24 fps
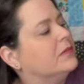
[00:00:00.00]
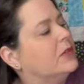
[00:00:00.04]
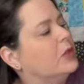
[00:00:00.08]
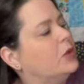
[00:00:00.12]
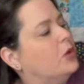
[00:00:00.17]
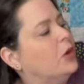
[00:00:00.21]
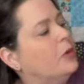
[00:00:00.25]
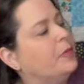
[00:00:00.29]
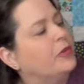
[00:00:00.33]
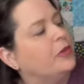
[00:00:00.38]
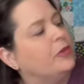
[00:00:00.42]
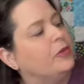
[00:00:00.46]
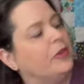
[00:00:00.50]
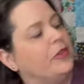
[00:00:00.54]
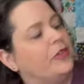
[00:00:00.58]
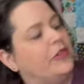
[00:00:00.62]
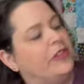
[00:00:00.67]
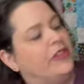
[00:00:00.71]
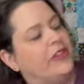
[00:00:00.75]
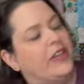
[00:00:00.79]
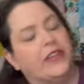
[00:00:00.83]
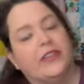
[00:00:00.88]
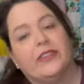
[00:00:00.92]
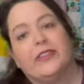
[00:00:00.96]
Corpus Christi,
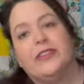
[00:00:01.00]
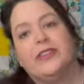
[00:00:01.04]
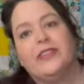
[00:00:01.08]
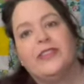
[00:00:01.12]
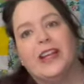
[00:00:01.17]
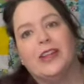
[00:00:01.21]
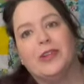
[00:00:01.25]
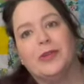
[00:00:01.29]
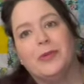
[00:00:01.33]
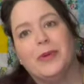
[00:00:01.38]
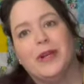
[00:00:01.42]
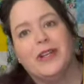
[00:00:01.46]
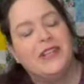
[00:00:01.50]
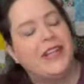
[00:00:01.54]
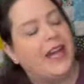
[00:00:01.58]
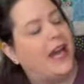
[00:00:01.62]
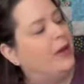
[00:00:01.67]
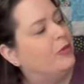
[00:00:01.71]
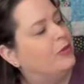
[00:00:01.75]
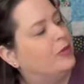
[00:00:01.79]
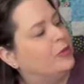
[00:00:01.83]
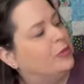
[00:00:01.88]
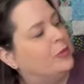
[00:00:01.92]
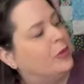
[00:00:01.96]
Texas. That's where my
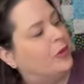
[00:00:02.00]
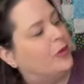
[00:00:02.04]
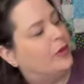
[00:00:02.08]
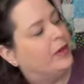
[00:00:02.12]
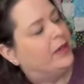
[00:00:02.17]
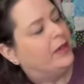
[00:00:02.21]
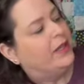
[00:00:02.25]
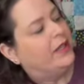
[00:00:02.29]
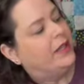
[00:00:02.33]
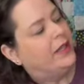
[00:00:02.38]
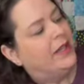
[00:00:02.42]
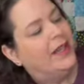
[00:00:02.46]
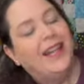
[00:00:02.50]
dad was born.